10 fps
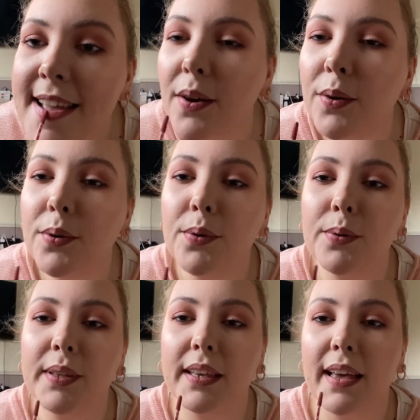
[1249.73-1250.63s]
Oh
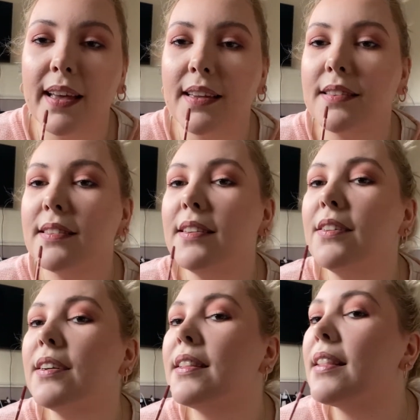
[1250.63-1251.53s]
yes,
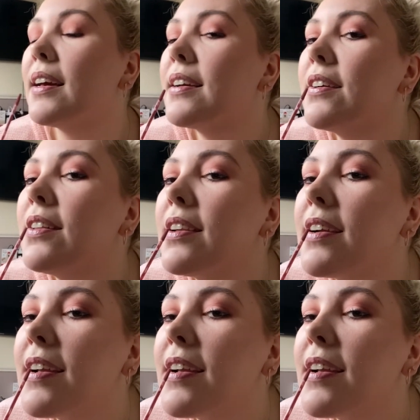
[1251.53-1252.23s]
look at that colour.